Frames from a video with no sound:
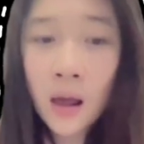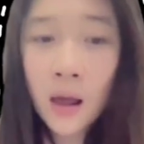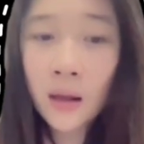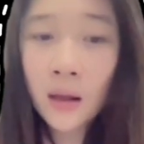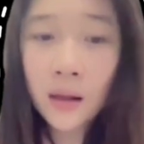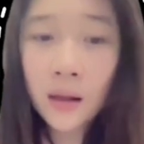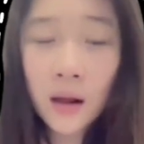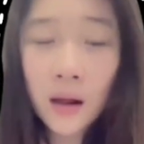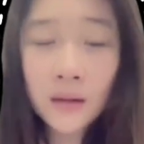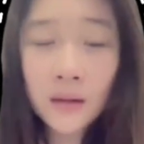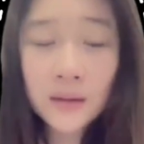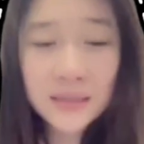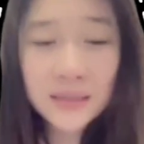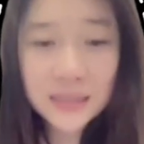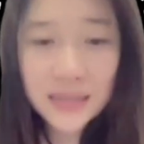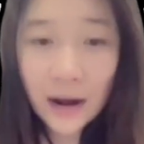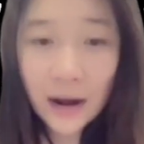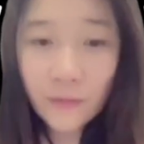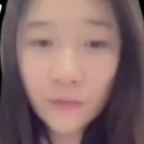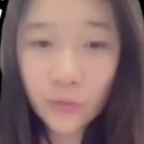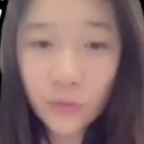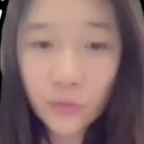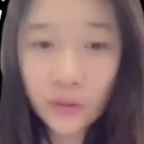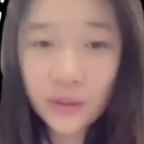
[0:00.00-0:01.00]

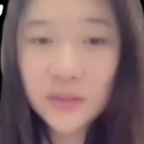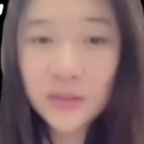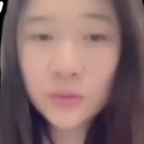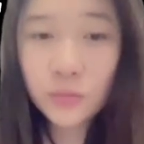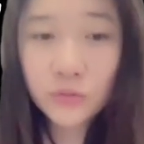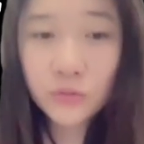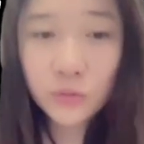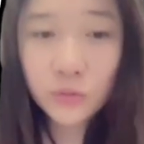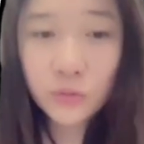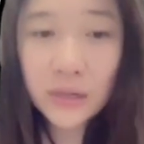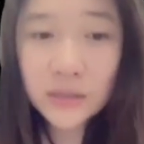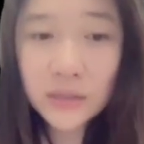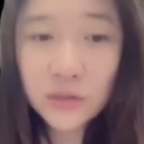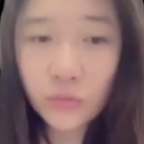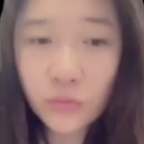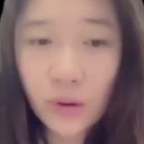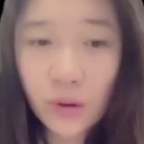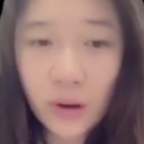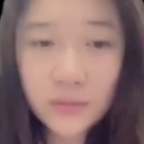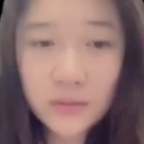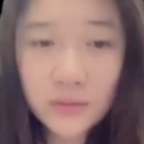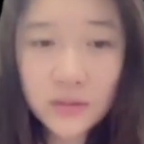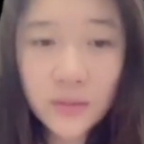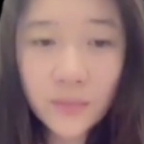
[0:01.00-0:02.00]
unsavory
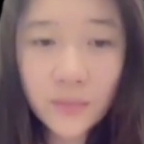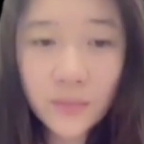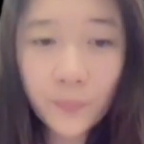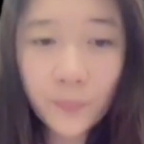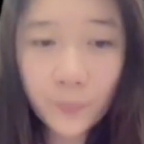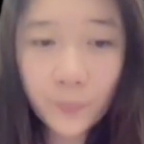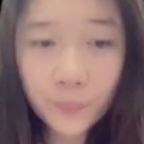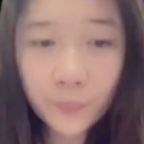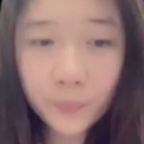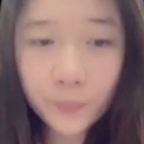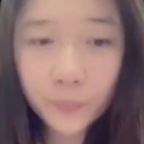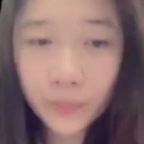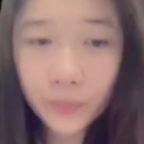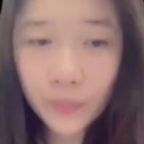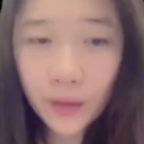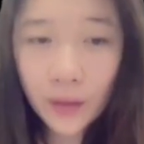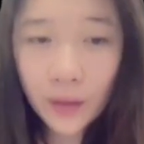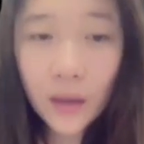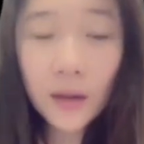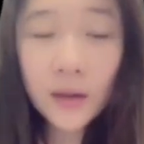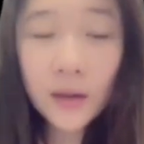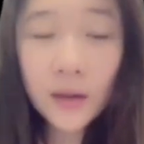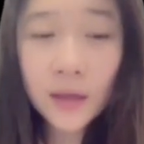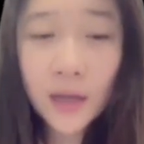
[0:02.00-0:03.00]
restaurant.
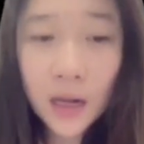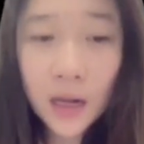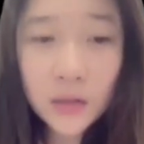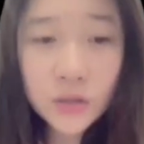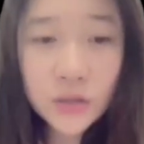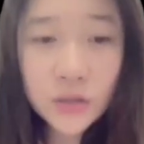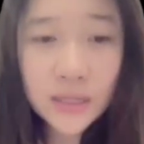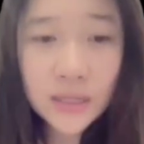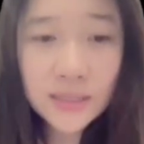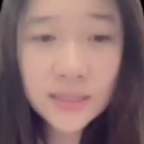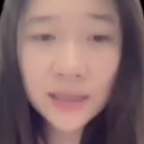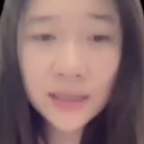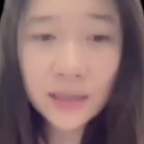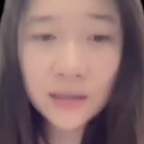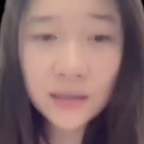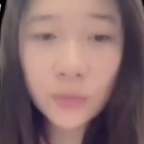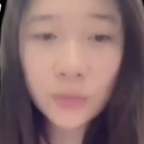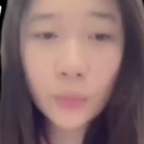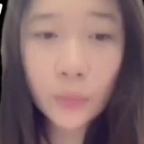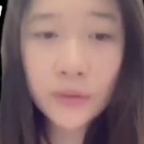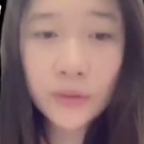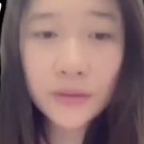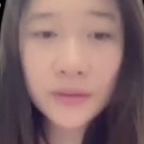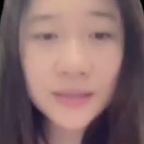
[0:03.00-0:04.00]
Contrast it
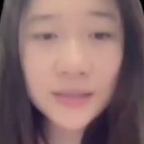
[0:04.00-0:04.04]
with this